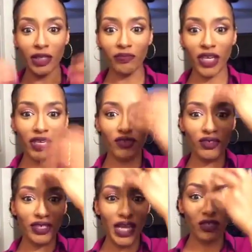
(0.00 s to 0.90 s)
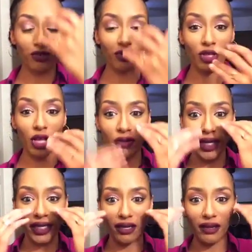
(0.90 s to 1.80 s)
it gives you a natural glow right
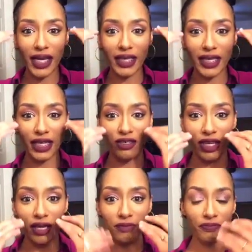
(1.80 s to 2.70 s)
here. Hey, Lakeisha.